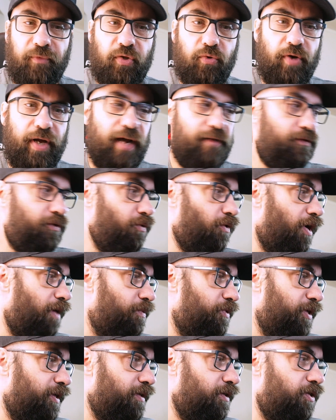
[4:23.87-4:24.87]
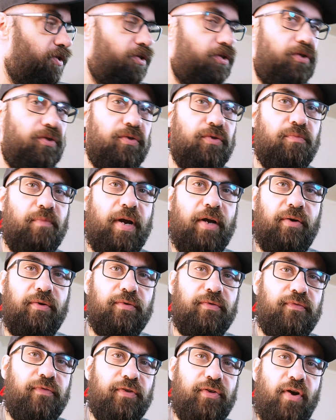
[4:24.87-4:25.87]
So we have two options to do
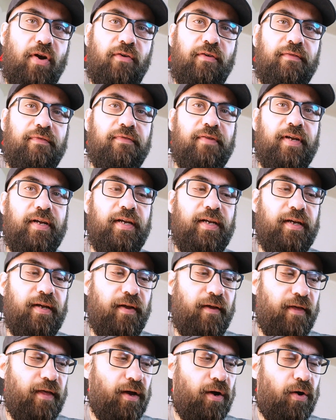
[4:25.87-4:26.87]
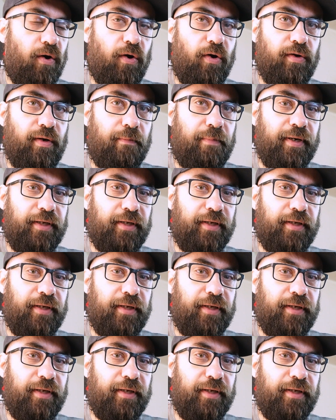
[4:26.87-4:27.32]
macro photography on the